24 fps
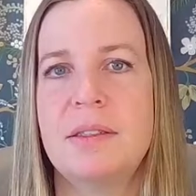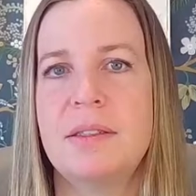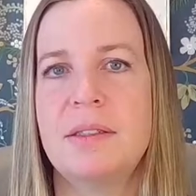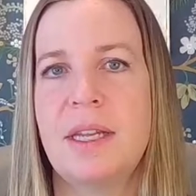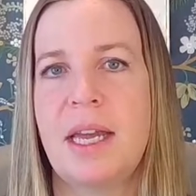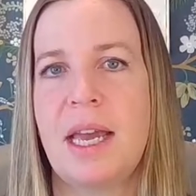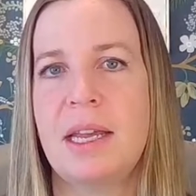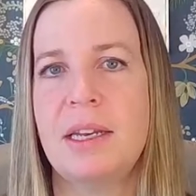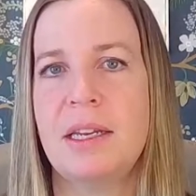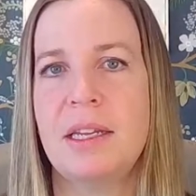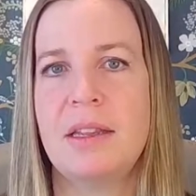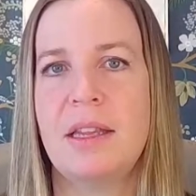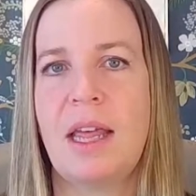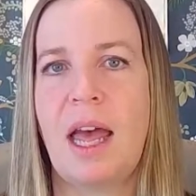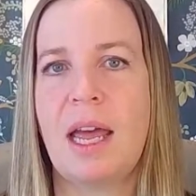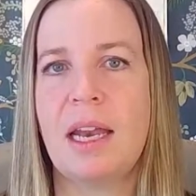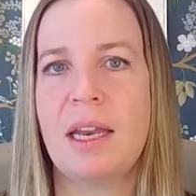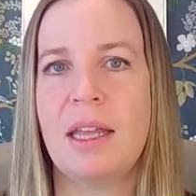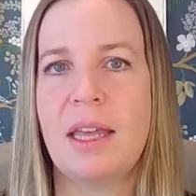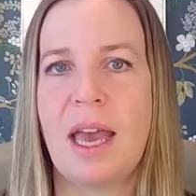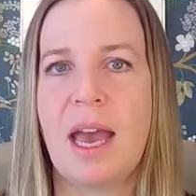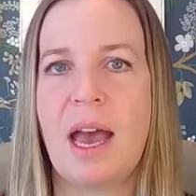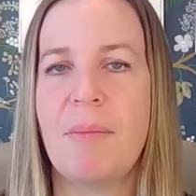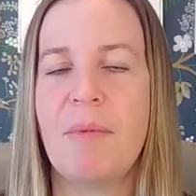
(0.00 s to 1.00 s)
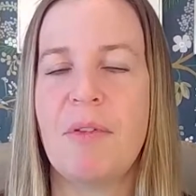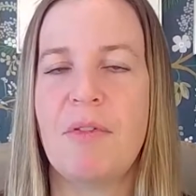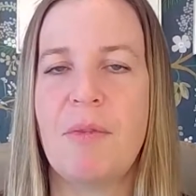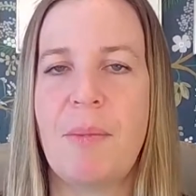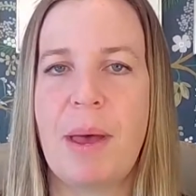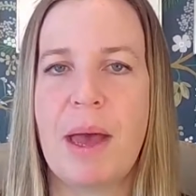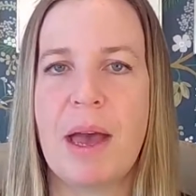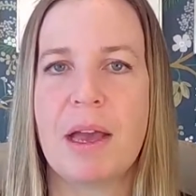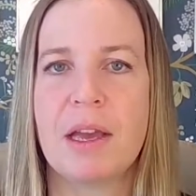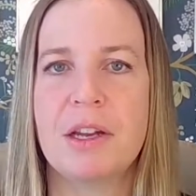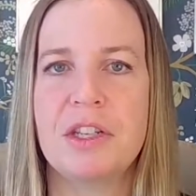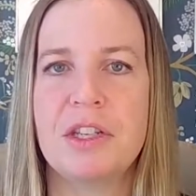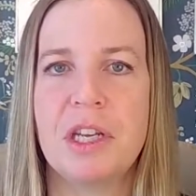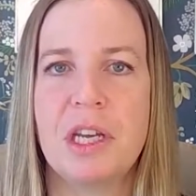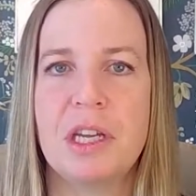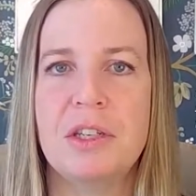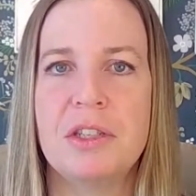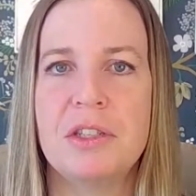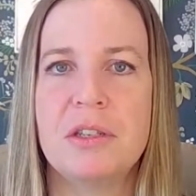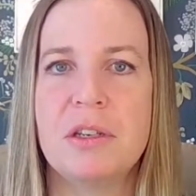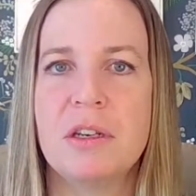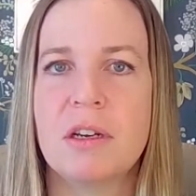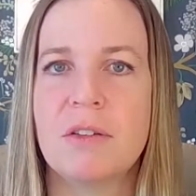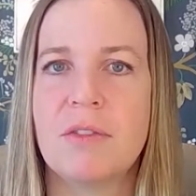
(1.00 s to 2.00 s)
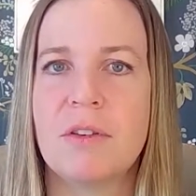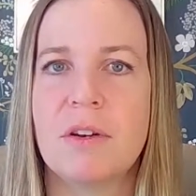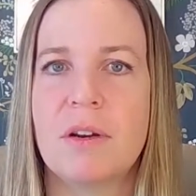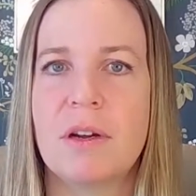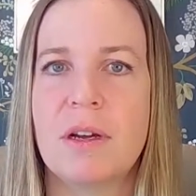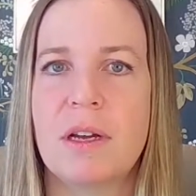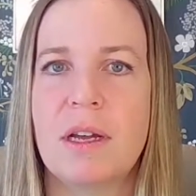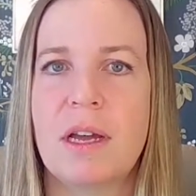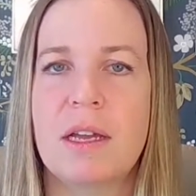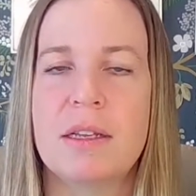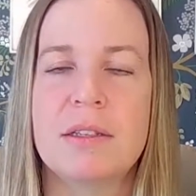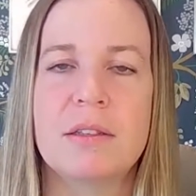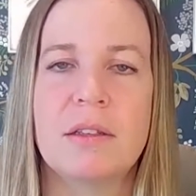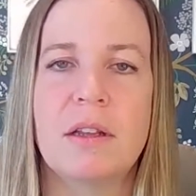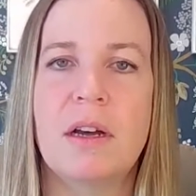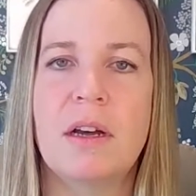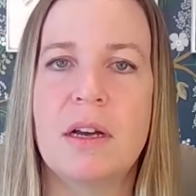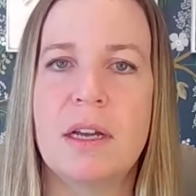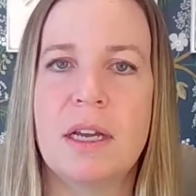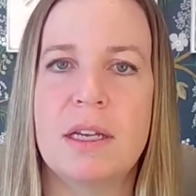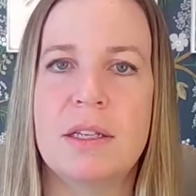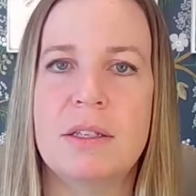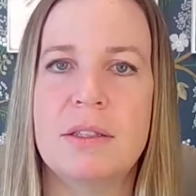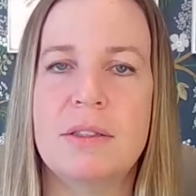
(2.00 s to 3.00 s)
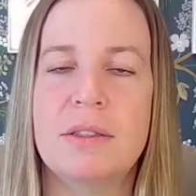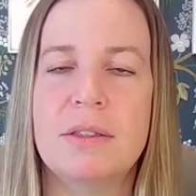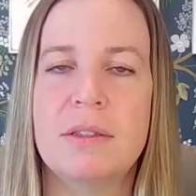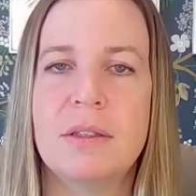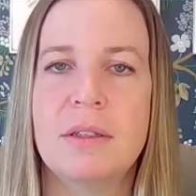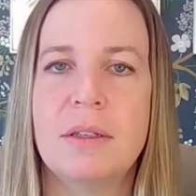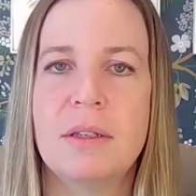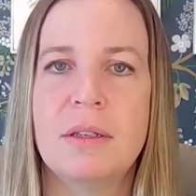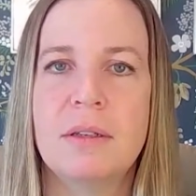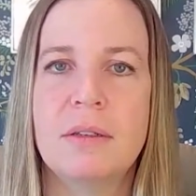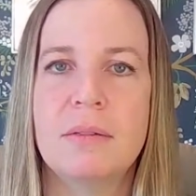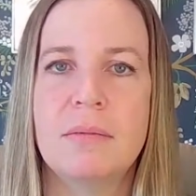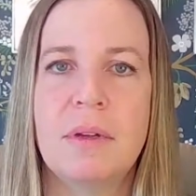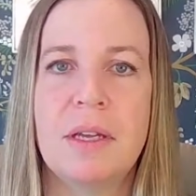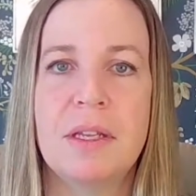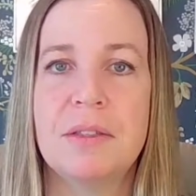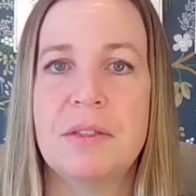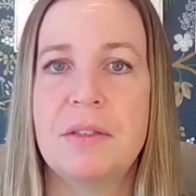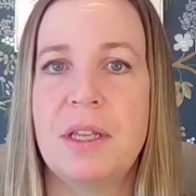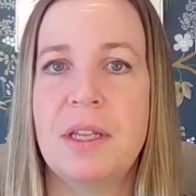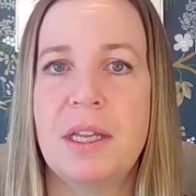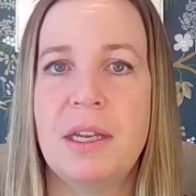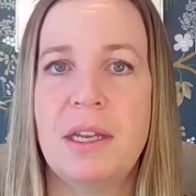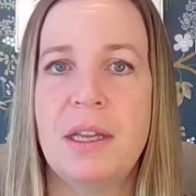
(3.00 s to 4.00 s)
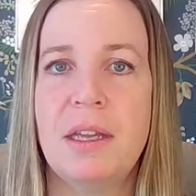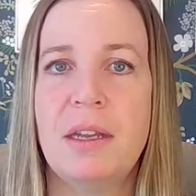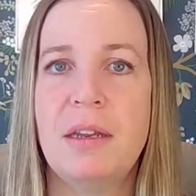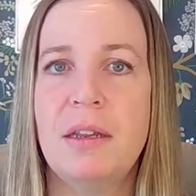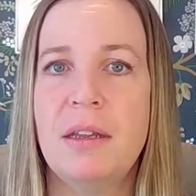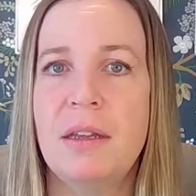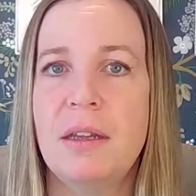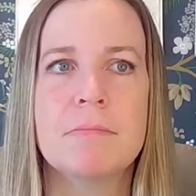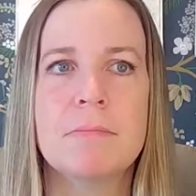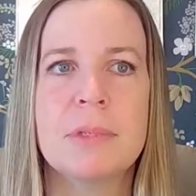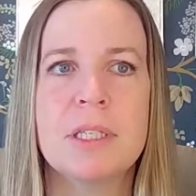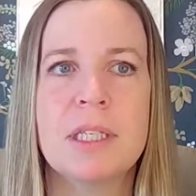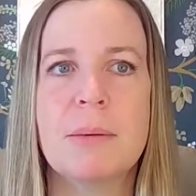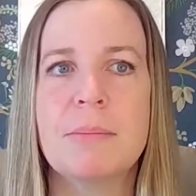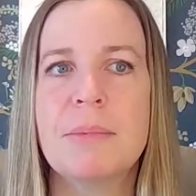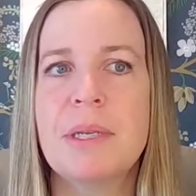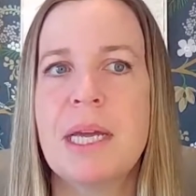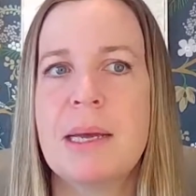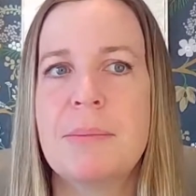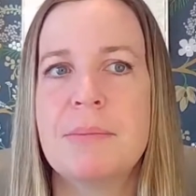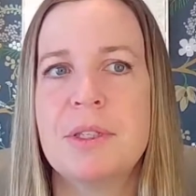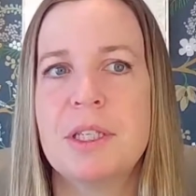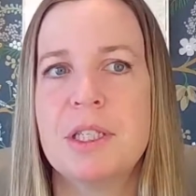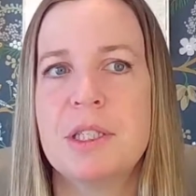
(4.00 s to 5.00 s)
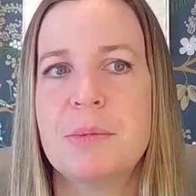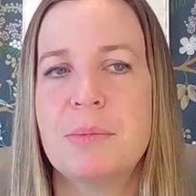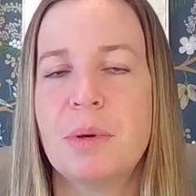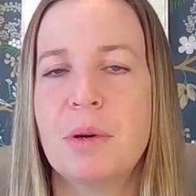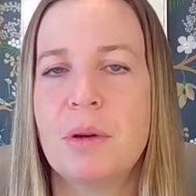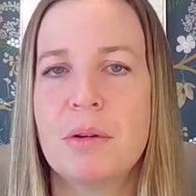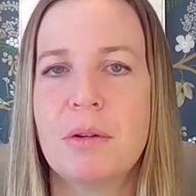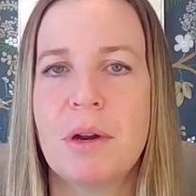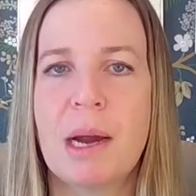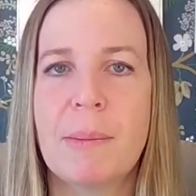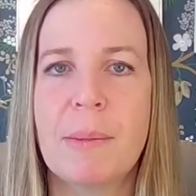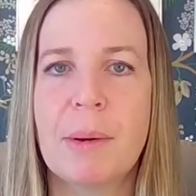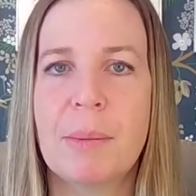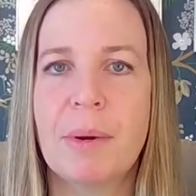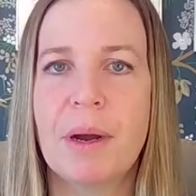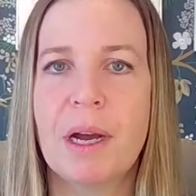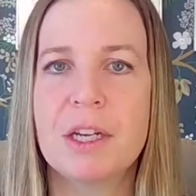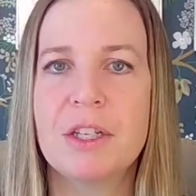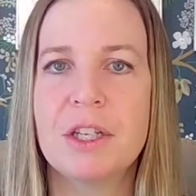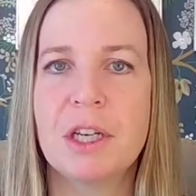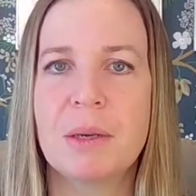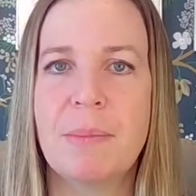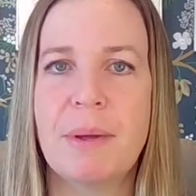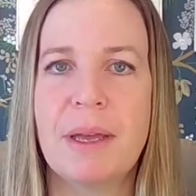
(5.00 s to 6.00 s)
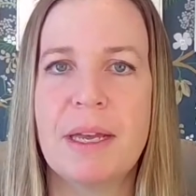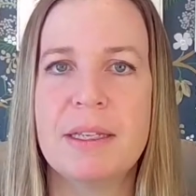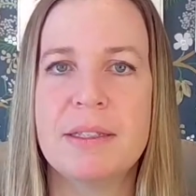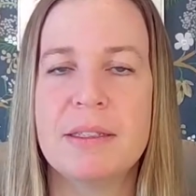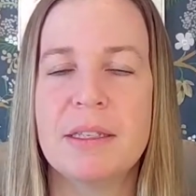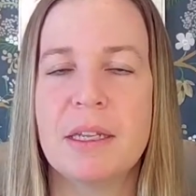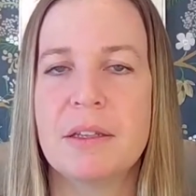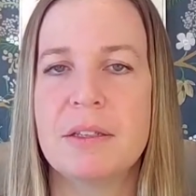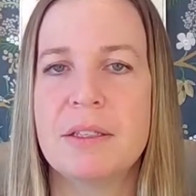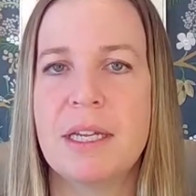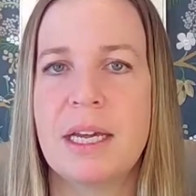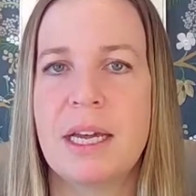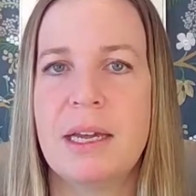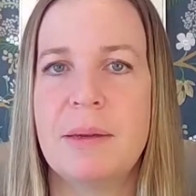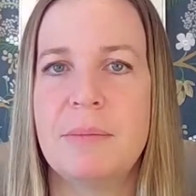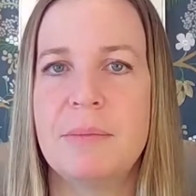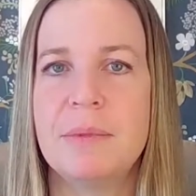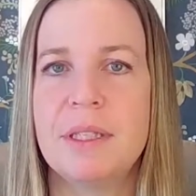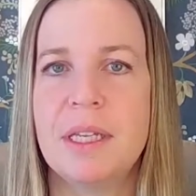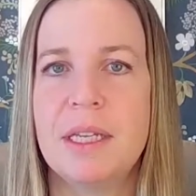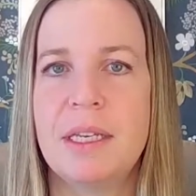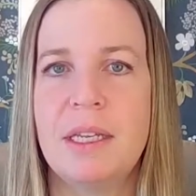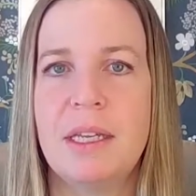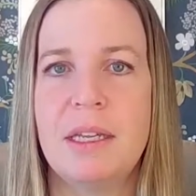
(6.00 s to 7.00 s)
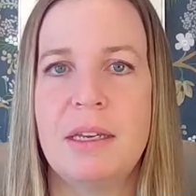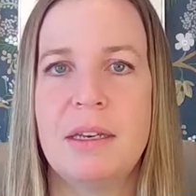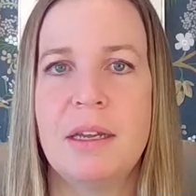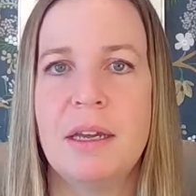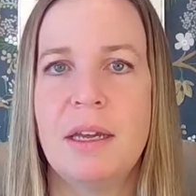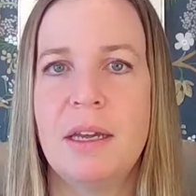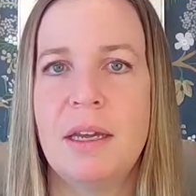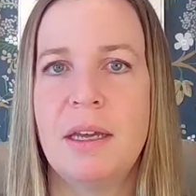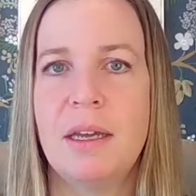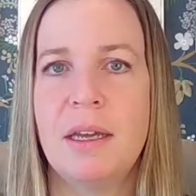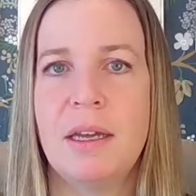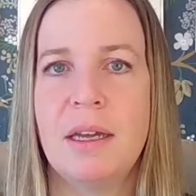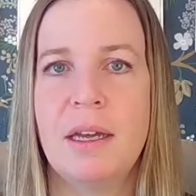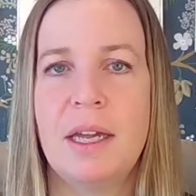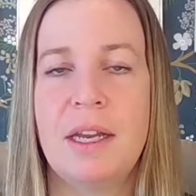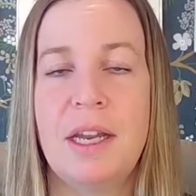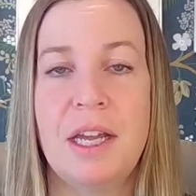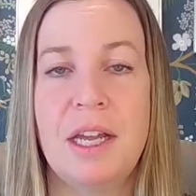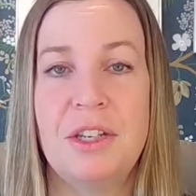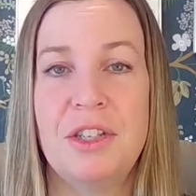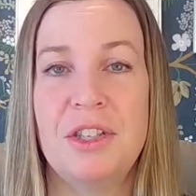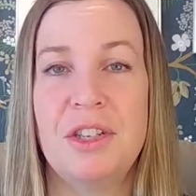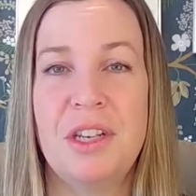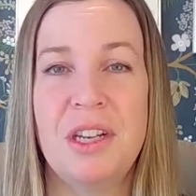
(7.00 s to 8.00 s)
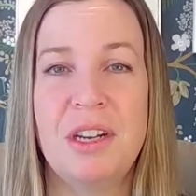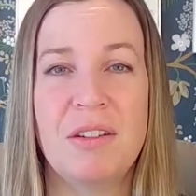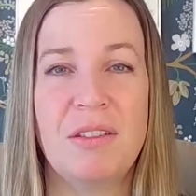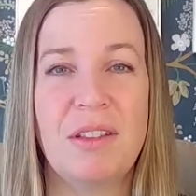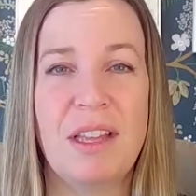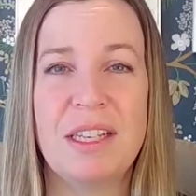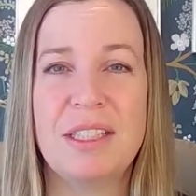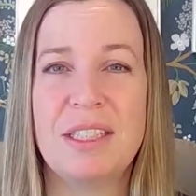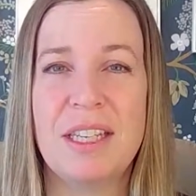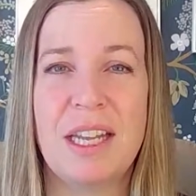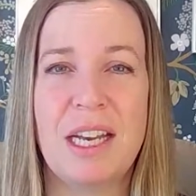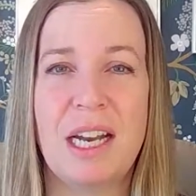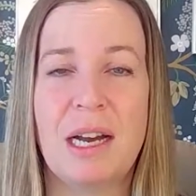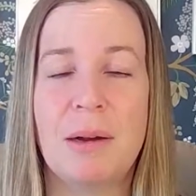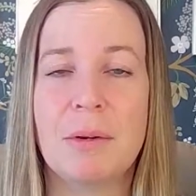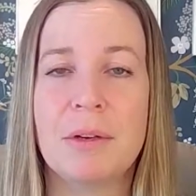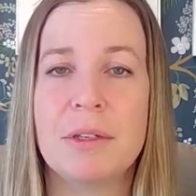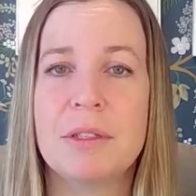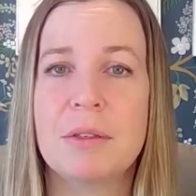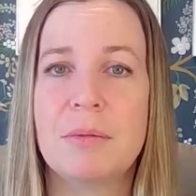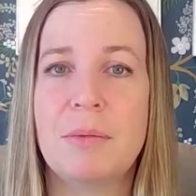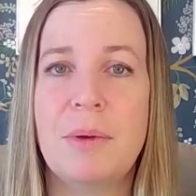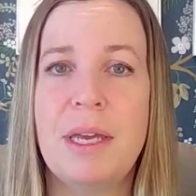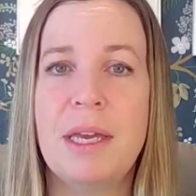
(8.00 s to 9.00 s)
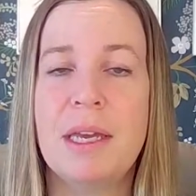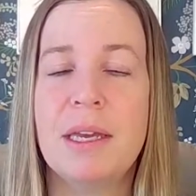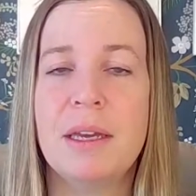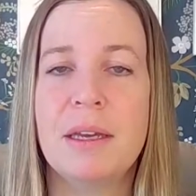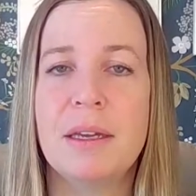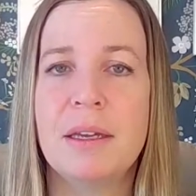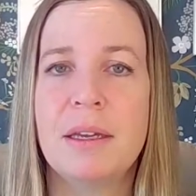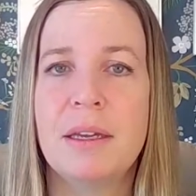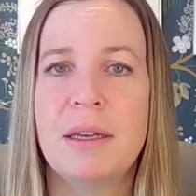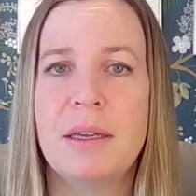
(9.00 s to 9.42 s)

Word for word: stand in that gap of packaging engineer for as long as is needed. Sometimes it's program or project-based. Other times they need an engineer like 10 hours a week.